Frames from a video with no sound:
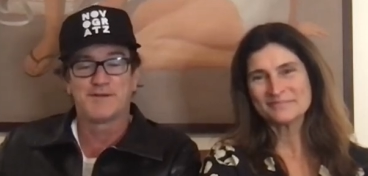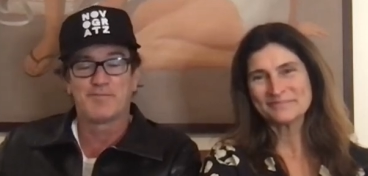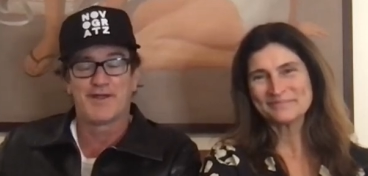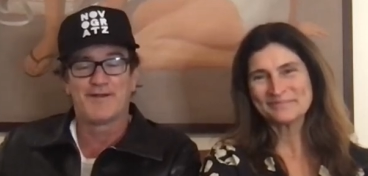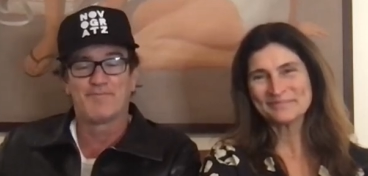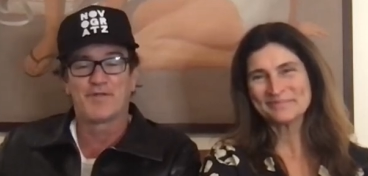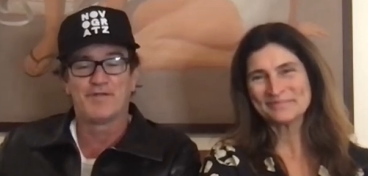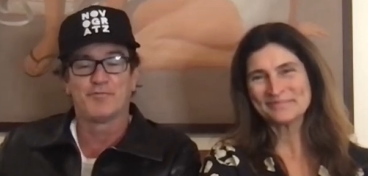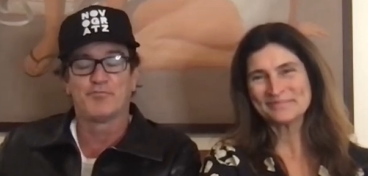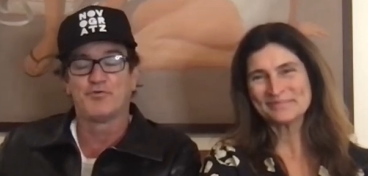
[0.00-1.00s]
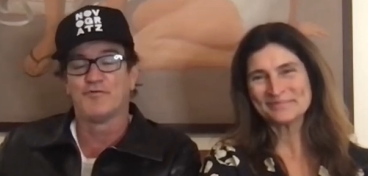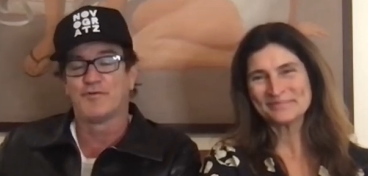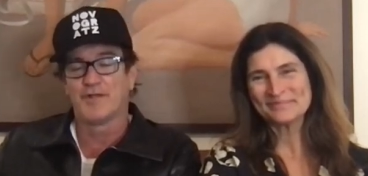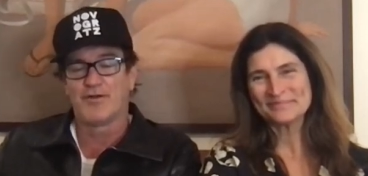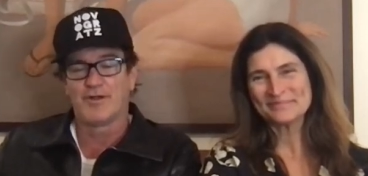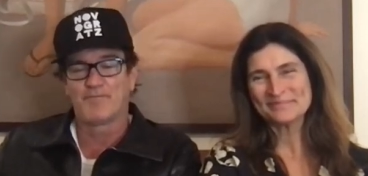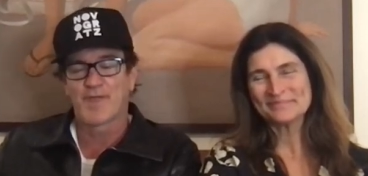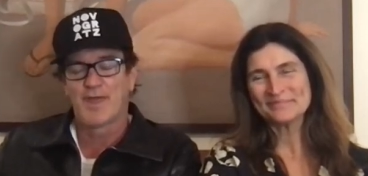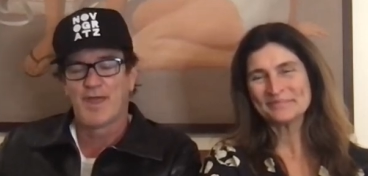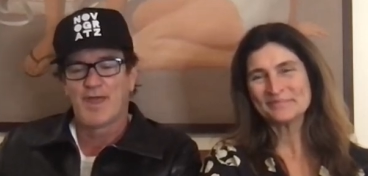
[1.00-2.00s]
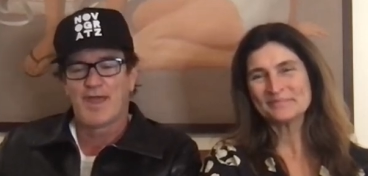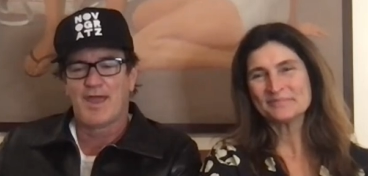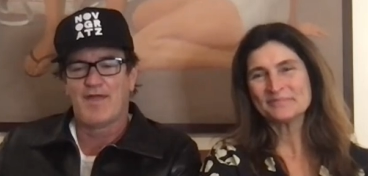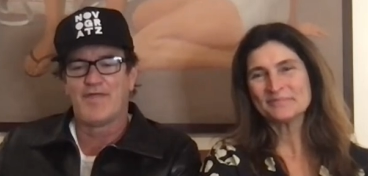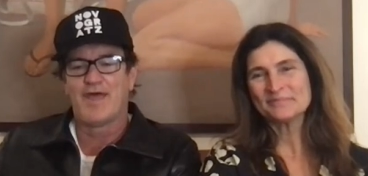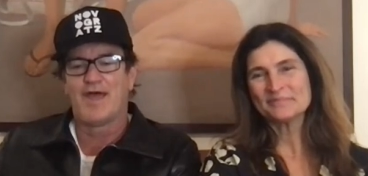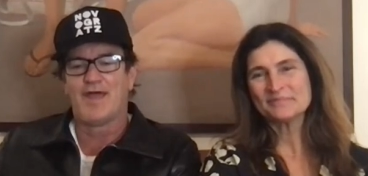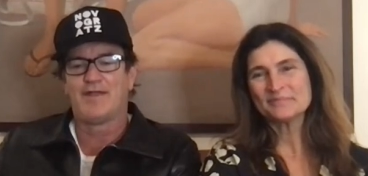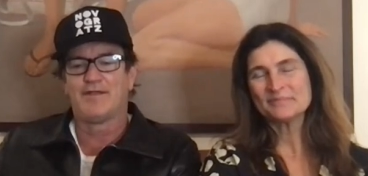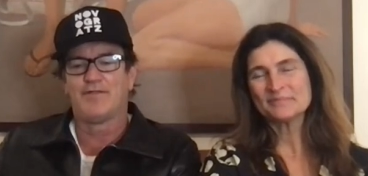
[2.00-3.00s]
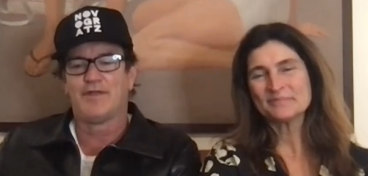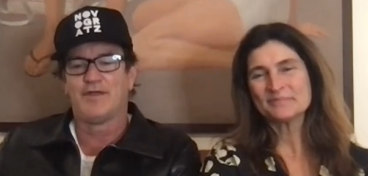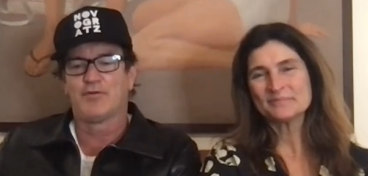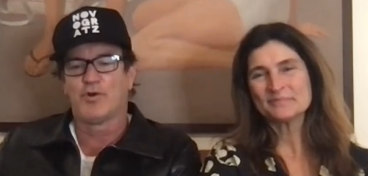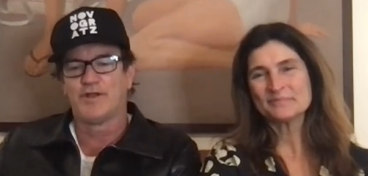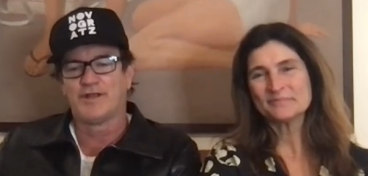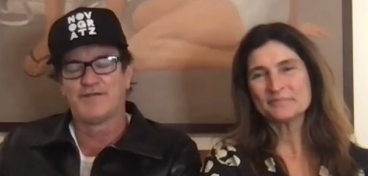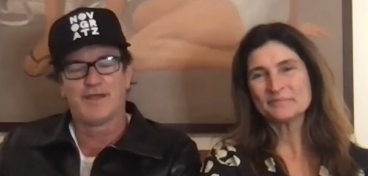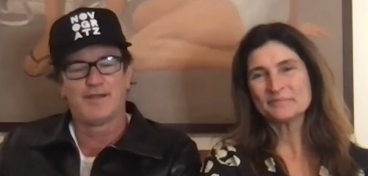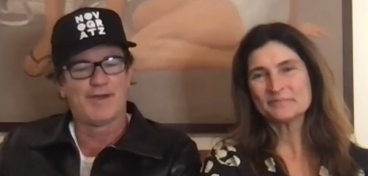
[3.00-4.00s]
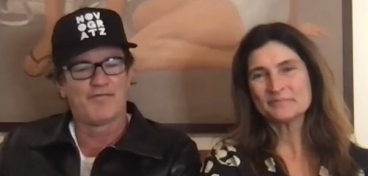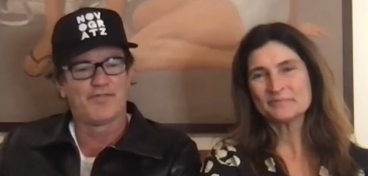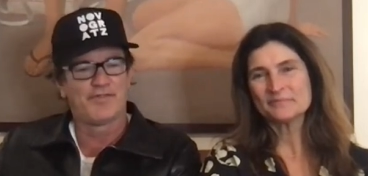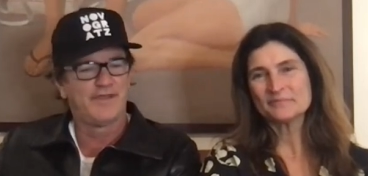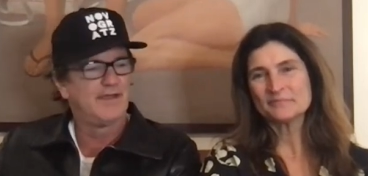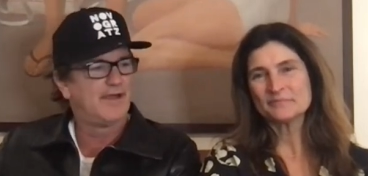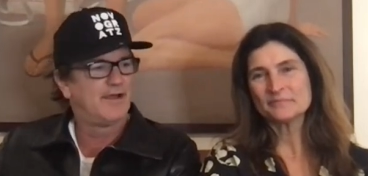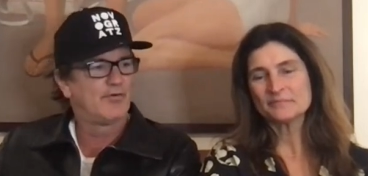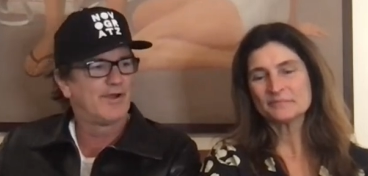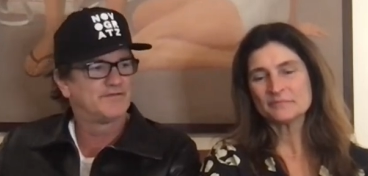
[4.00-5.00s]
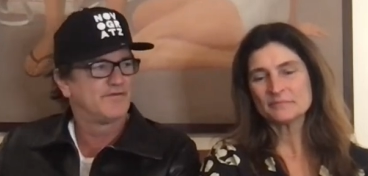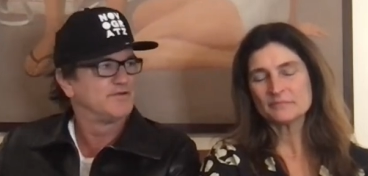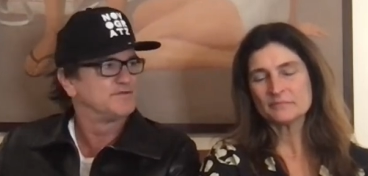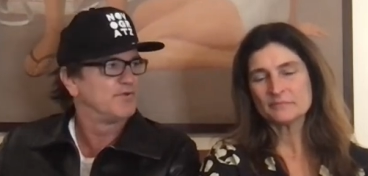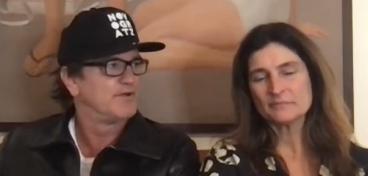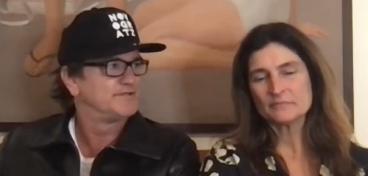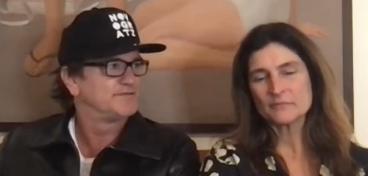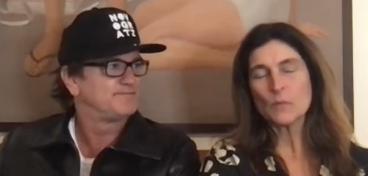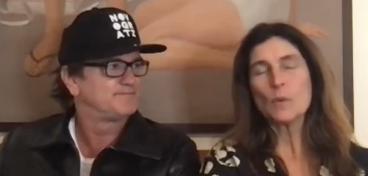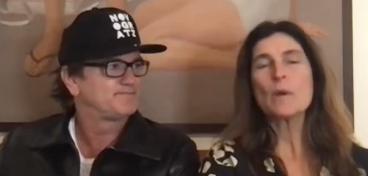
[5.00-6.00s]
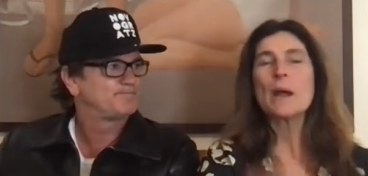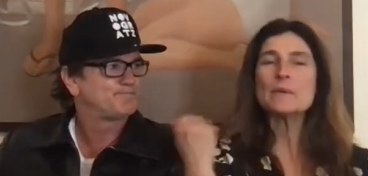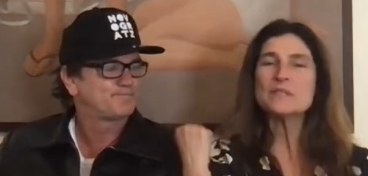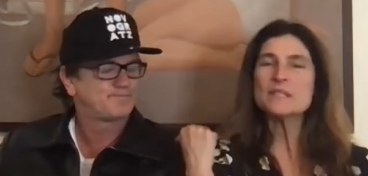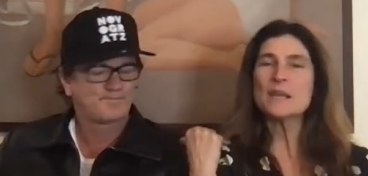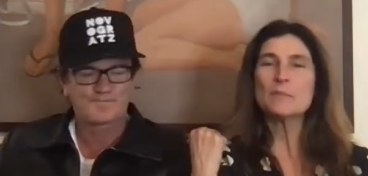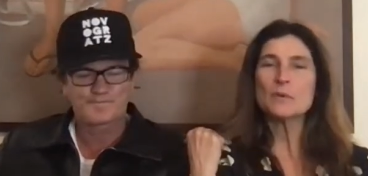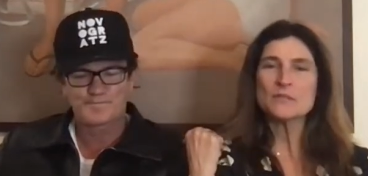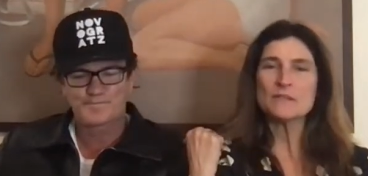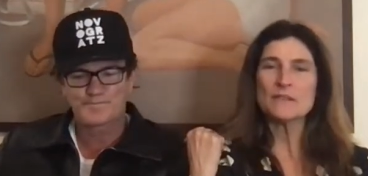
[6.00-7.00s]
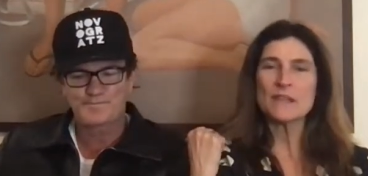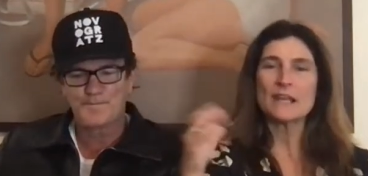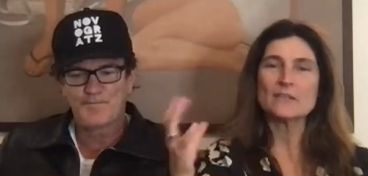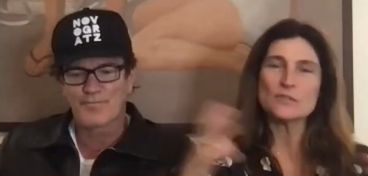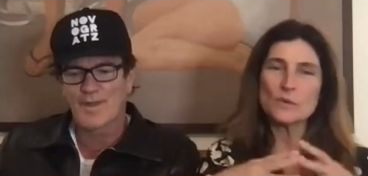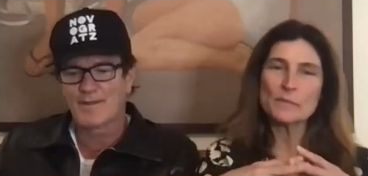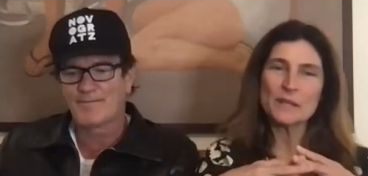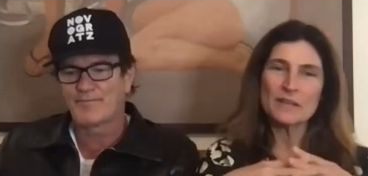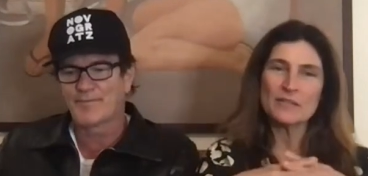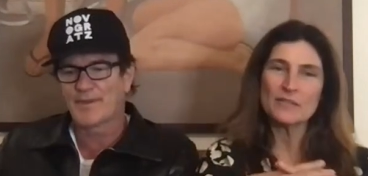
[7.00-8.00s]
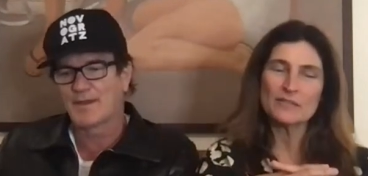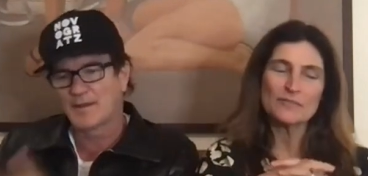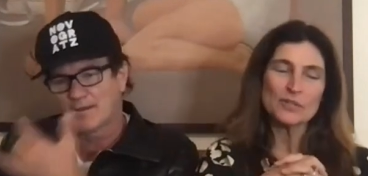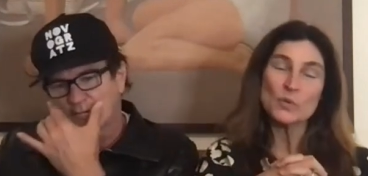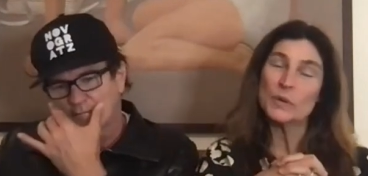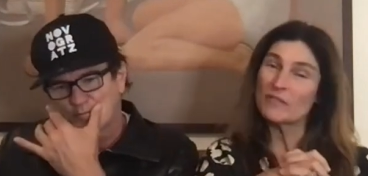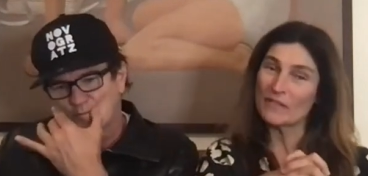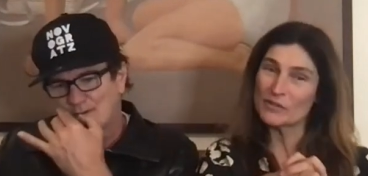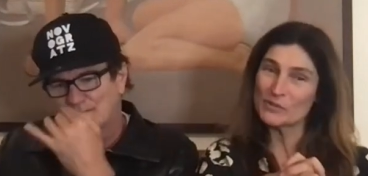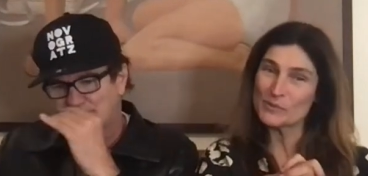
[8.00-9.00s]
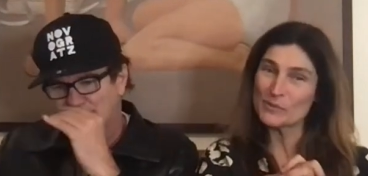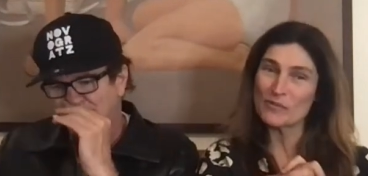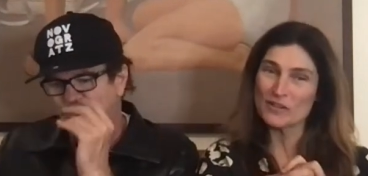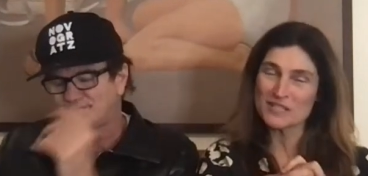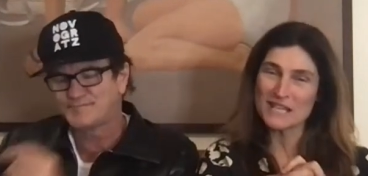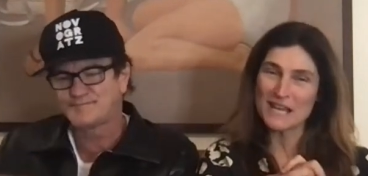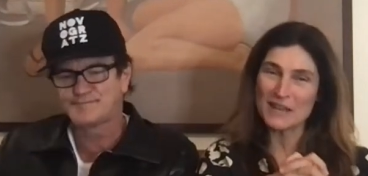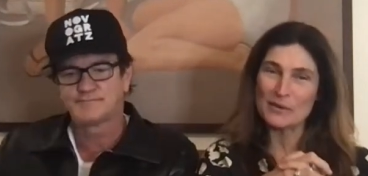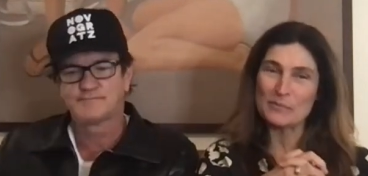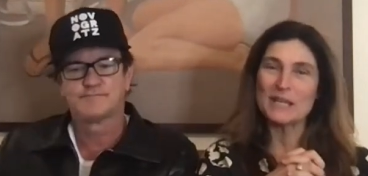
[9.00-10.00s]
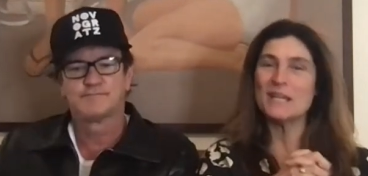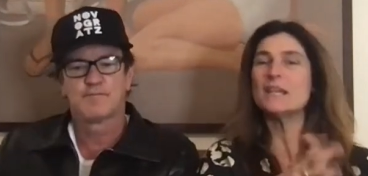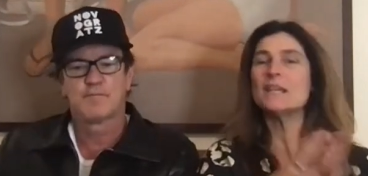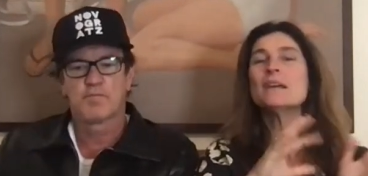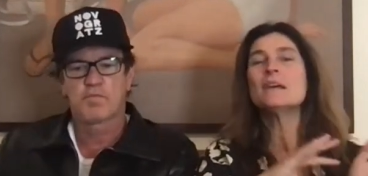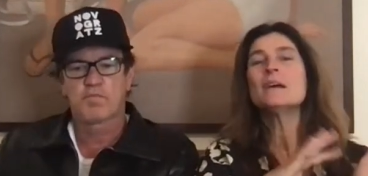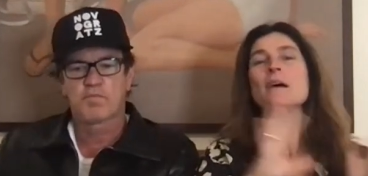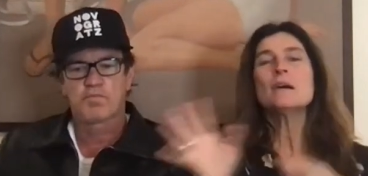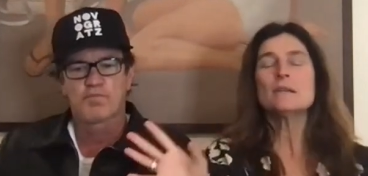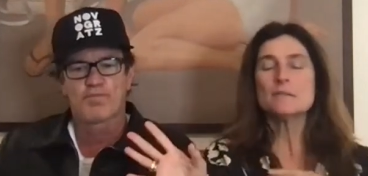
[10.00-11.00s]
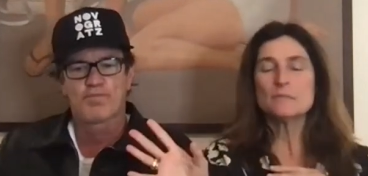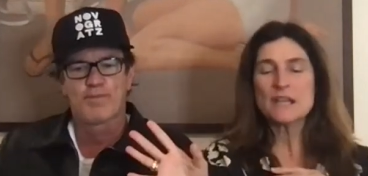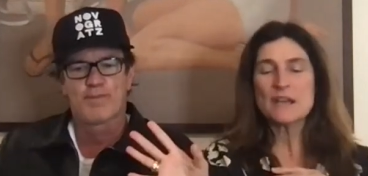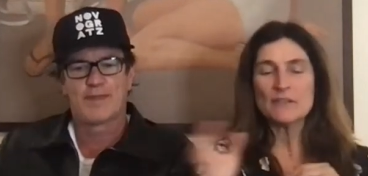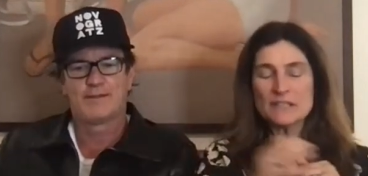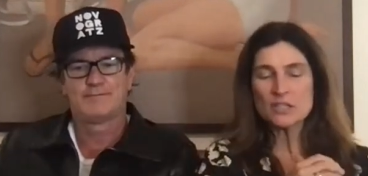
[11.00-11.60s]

Speaker 1: up there. And it's a beautiful area. And then the Cortney can tell you about the uh, Greenwich Village place.
Speaker 2: Well, Robert's done most of that house. Normally, for 25 years, we've worked together, but he definitely